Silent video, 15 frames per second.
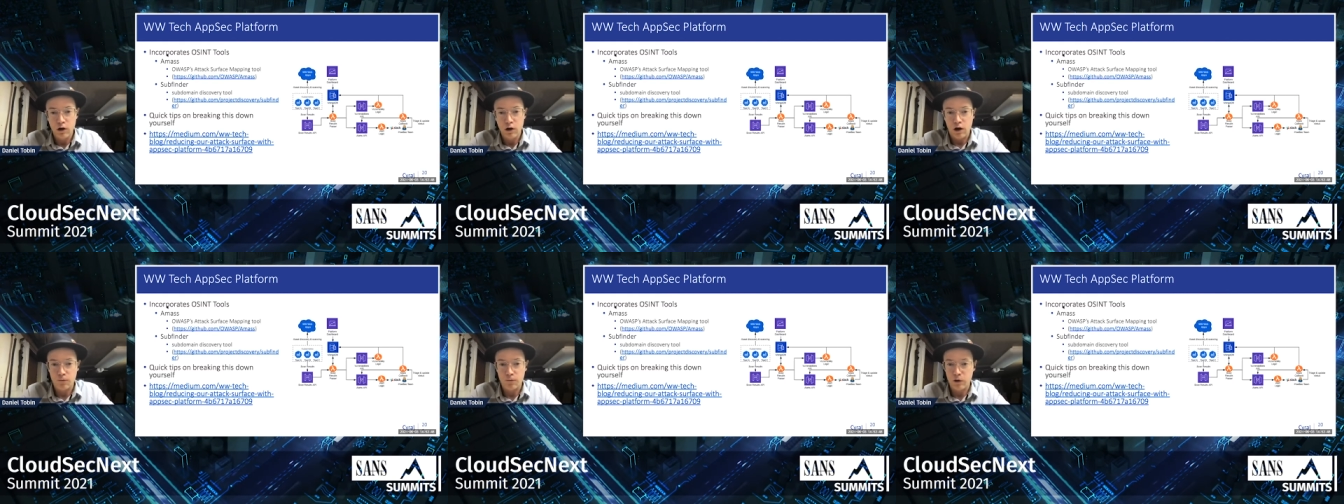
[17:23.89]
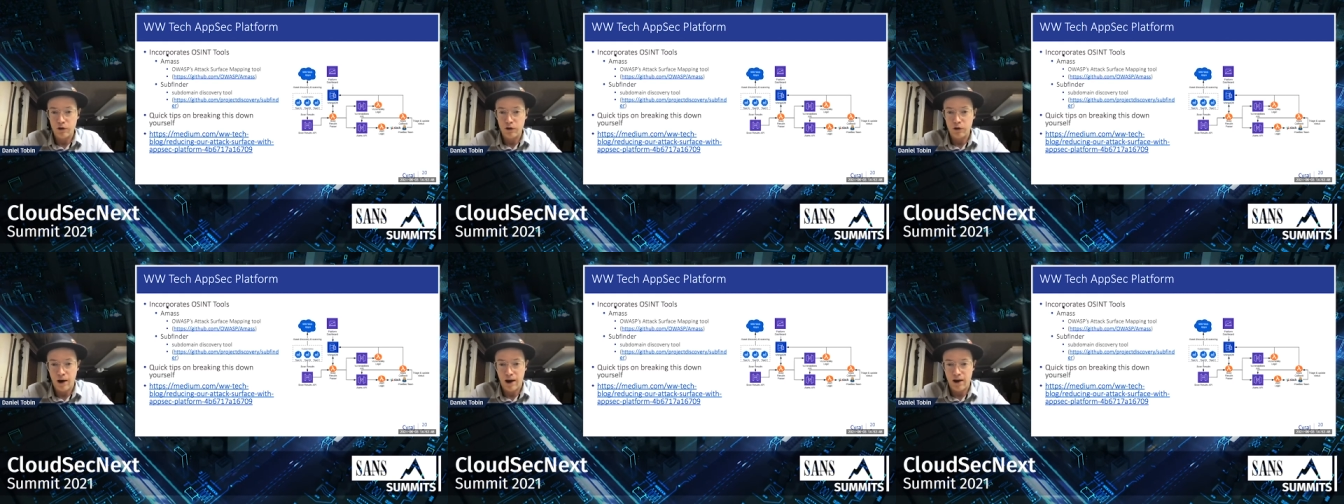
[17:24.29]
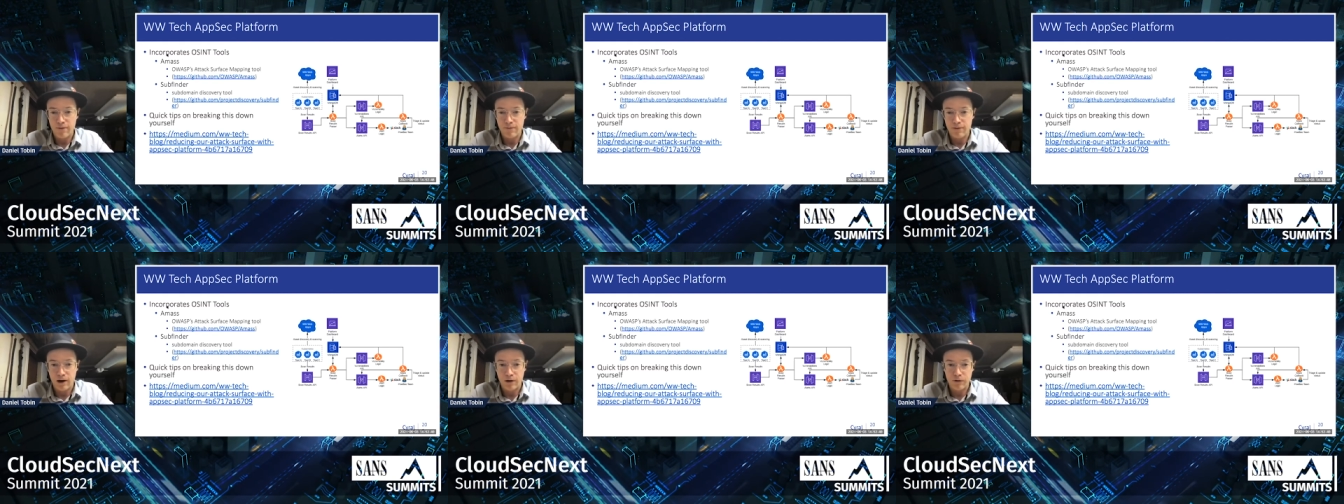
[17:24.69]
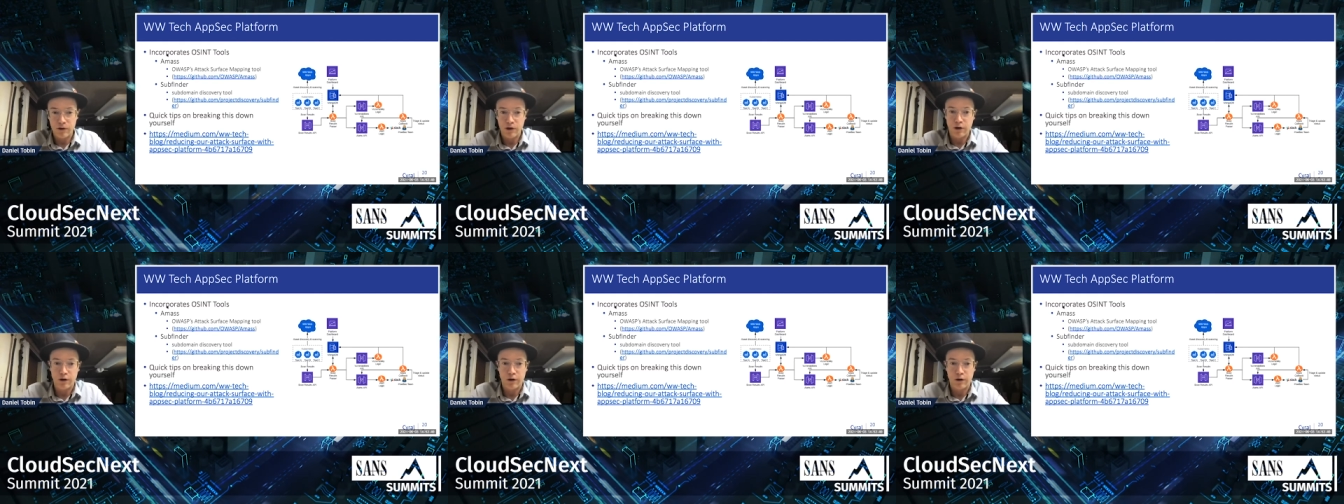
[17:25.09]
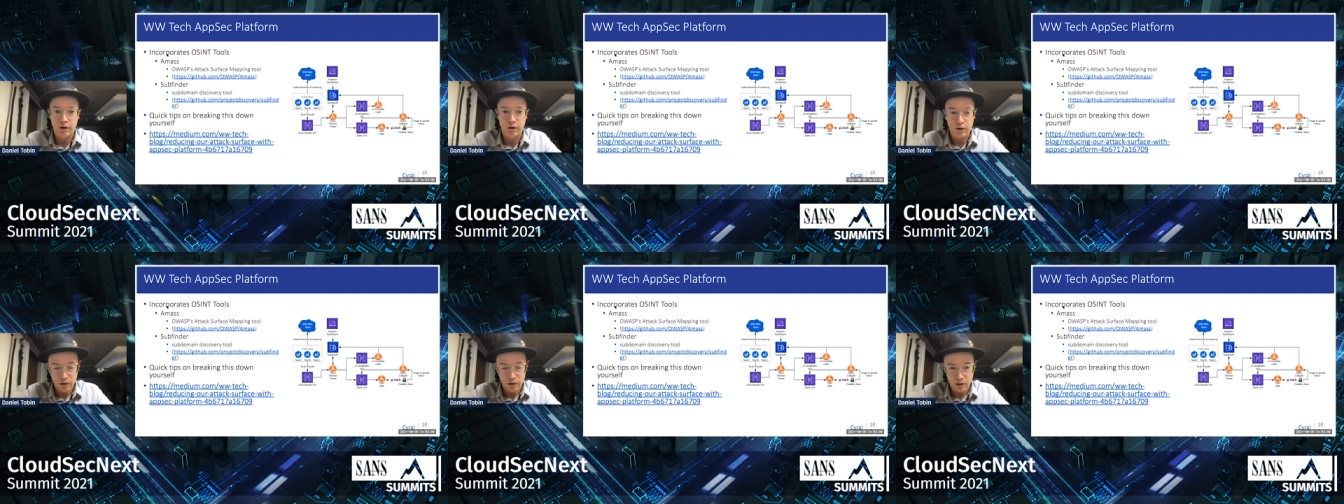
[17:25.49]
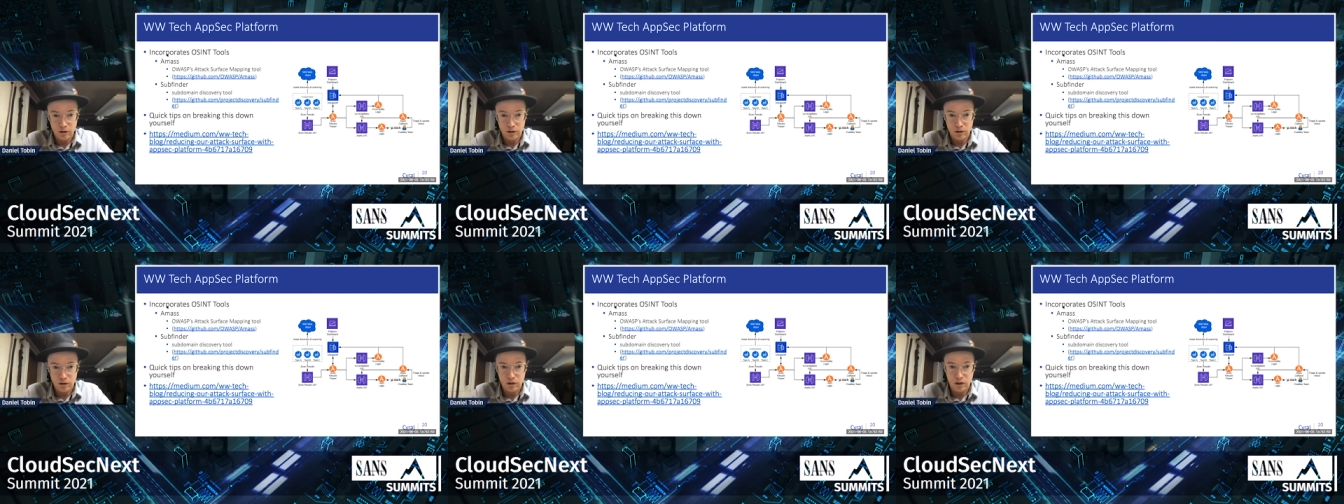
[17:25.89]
of what you have out there in,